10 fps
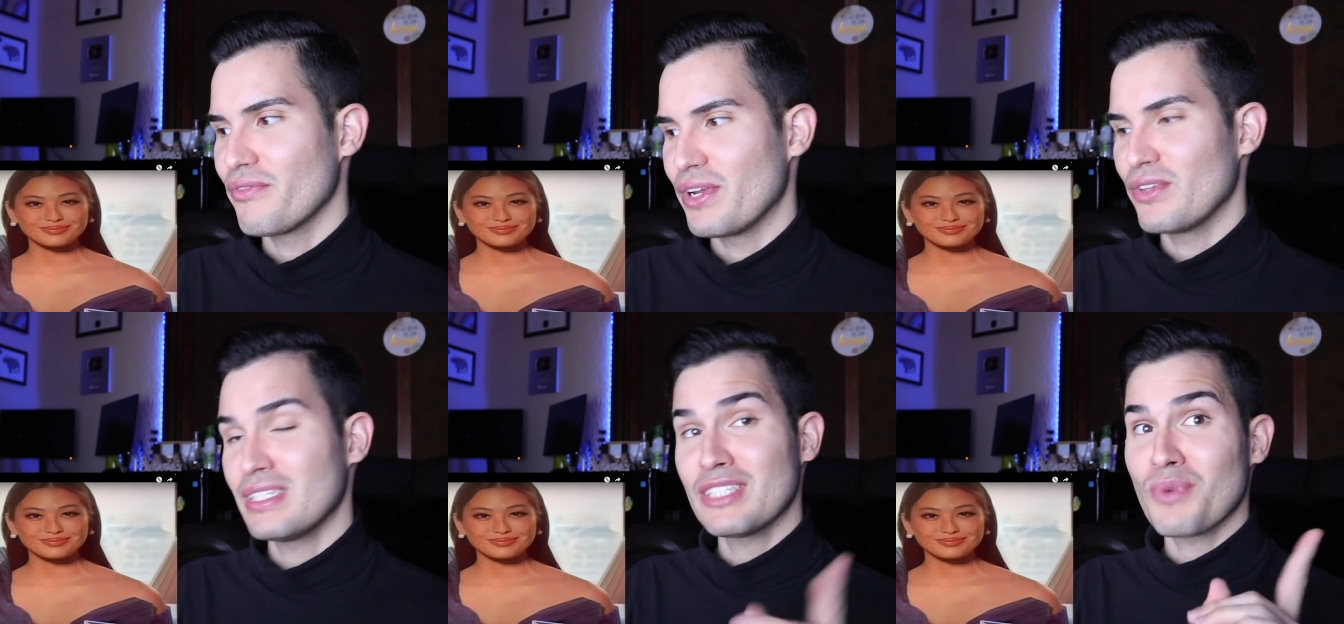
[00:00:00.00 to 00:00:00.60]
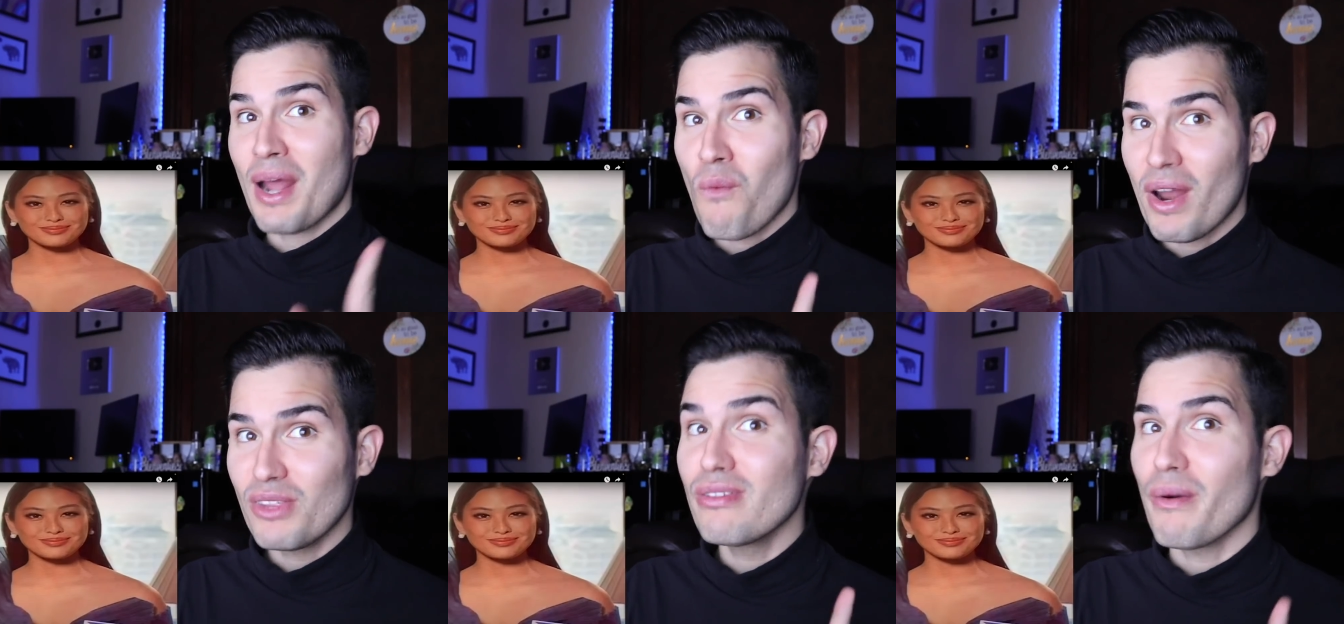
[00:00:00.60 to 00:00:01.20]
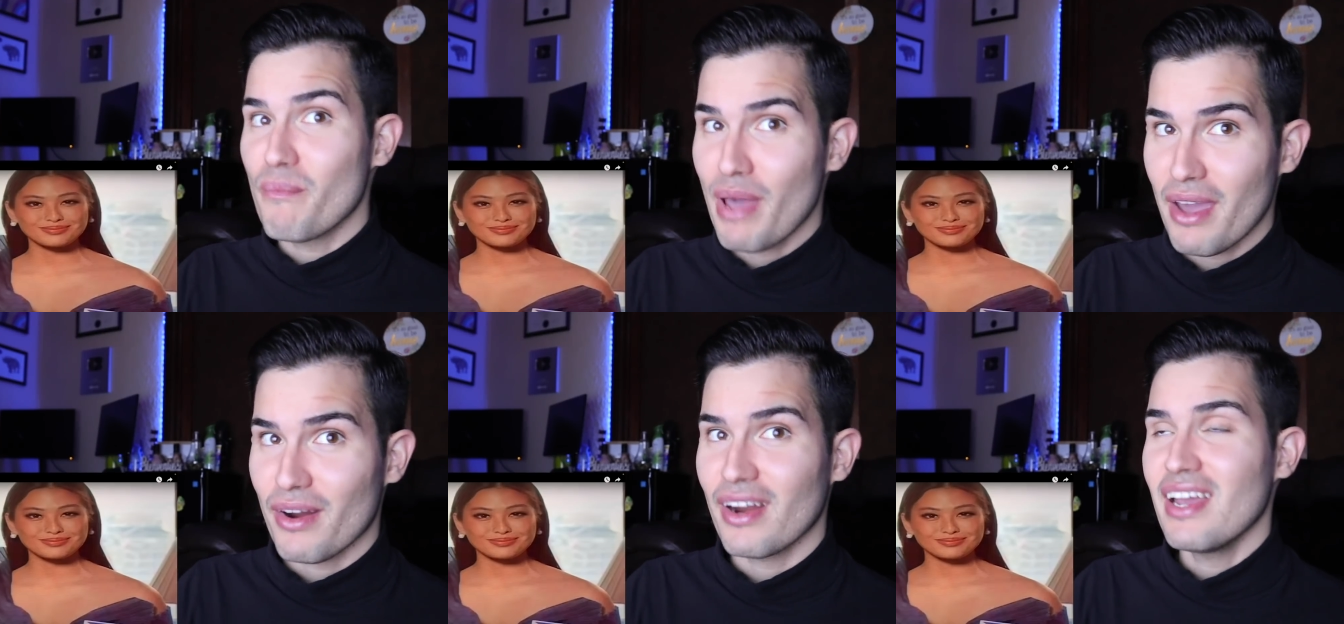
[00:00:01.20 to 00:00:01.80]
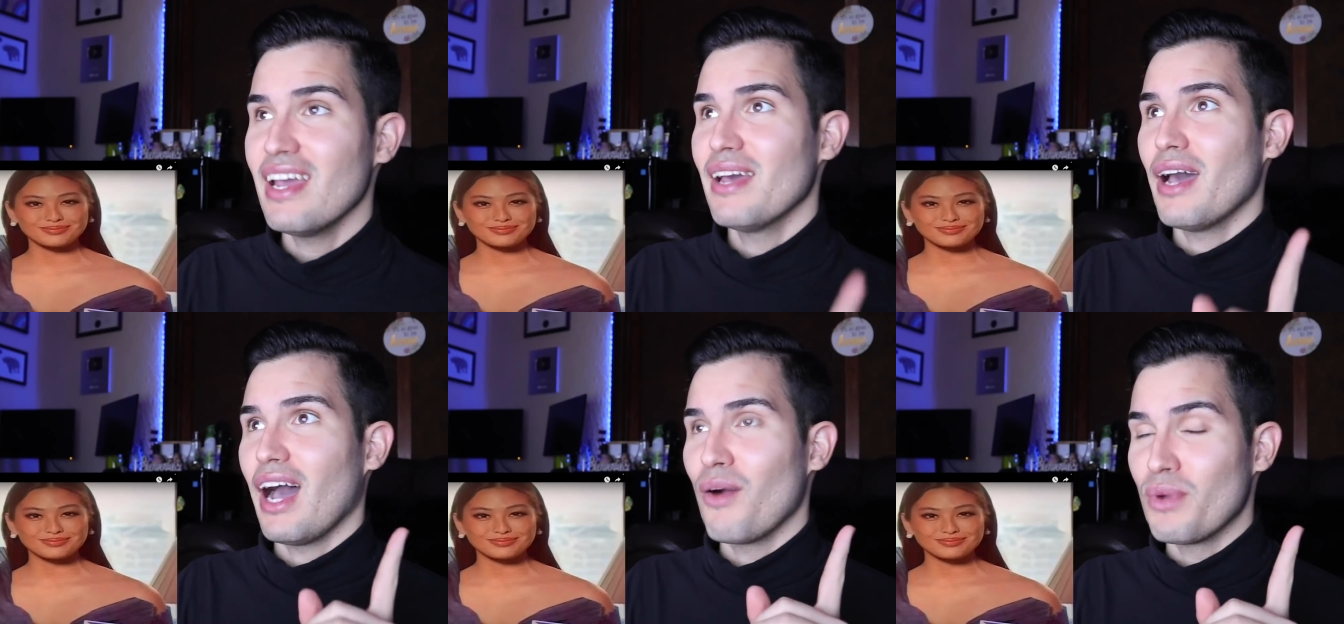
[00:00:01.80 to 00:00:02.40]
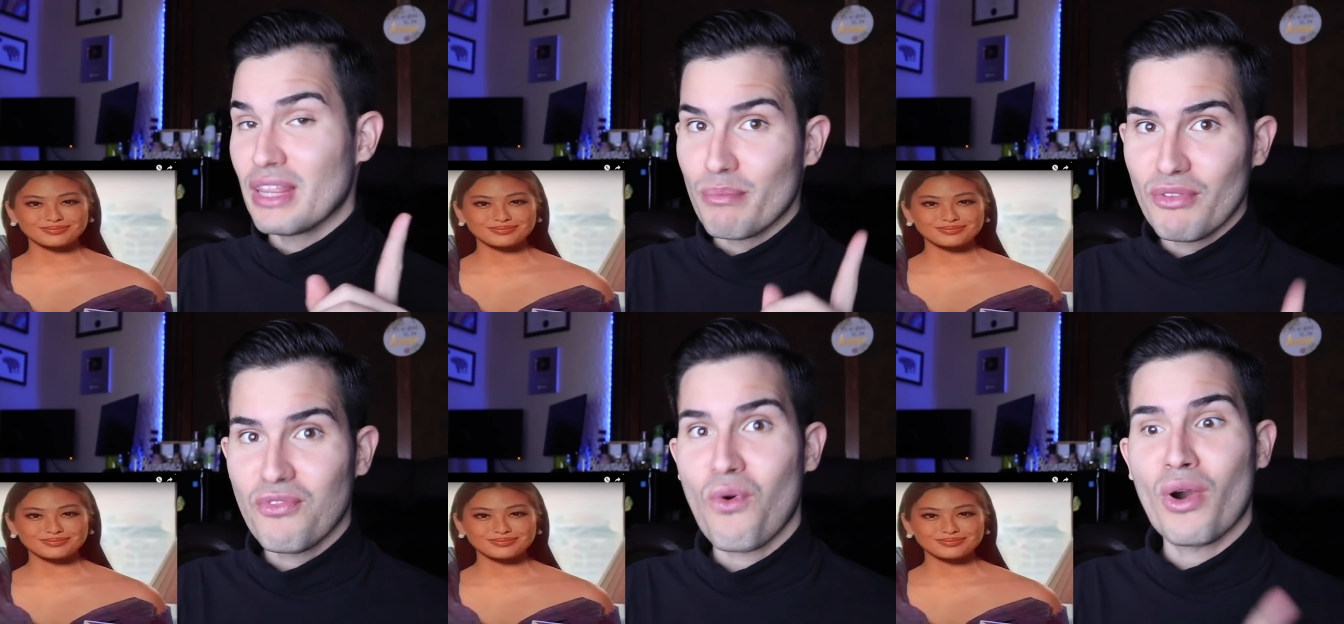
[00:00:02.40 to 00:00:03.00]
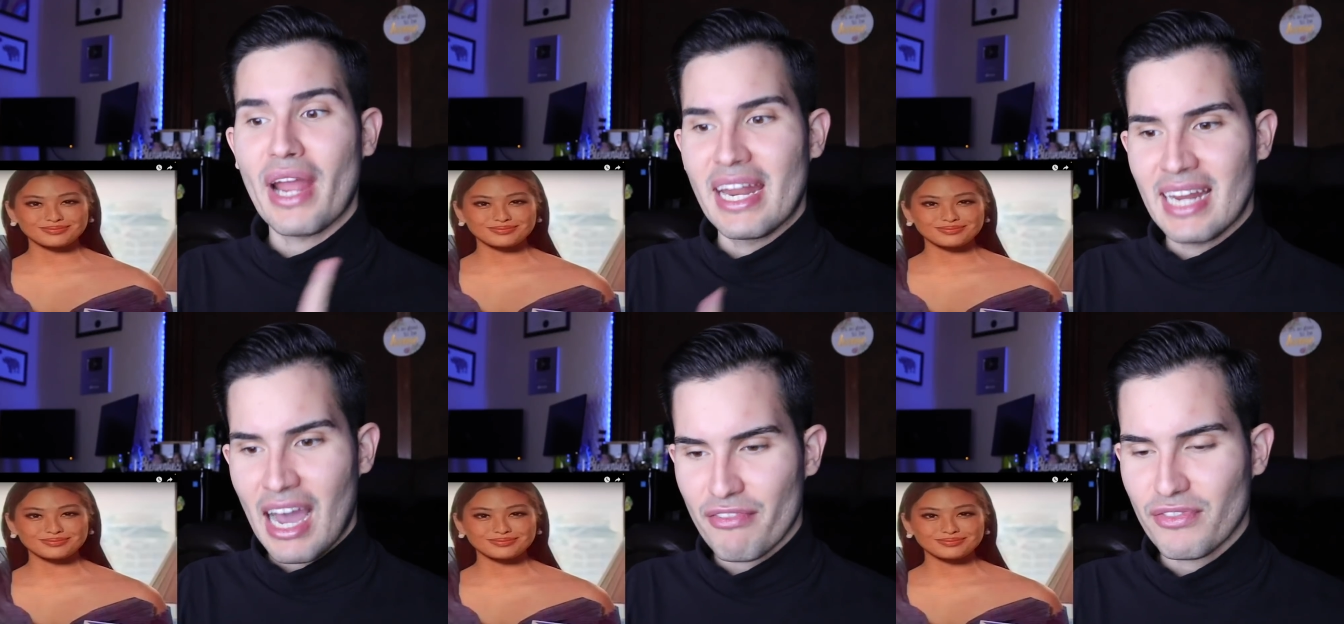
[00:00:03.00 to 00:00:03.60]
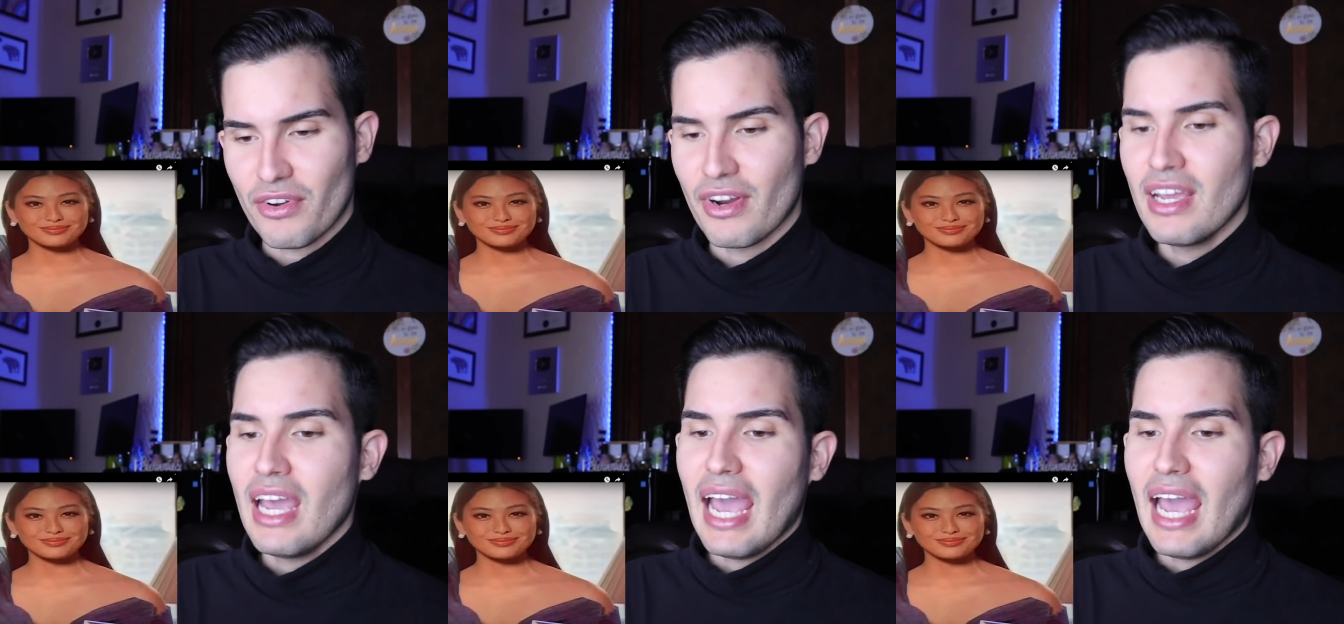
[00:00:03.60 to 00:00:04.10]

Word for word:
Speaker 1: video. This is what I wanted to compare uh, with the before and after.